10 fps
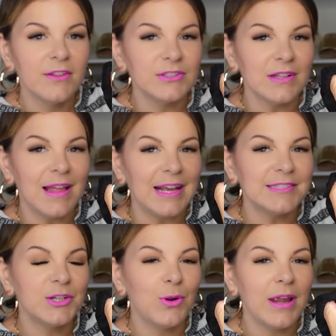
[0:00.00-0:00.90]
There's
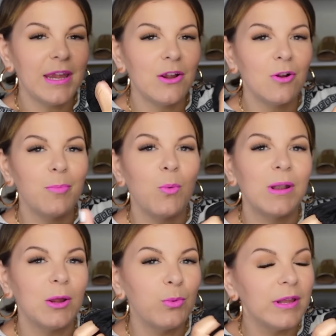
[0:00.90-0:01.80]
elastic right here, but what
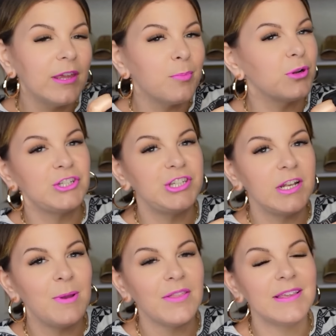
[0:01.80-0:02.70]
I really appreciate
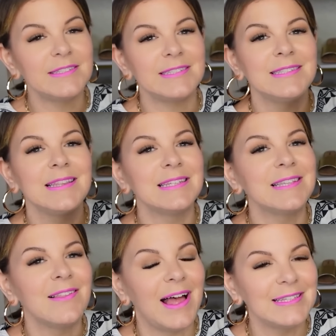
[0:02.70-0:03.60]
about this is that this
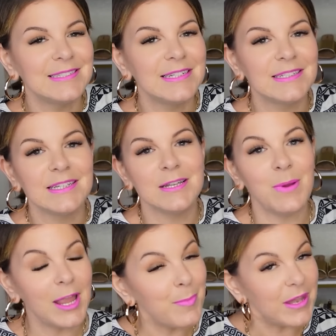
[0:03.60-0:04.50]
elastic, in
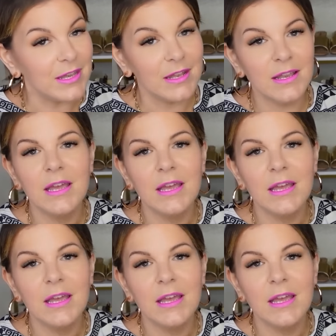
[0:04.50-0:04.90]
my opinion,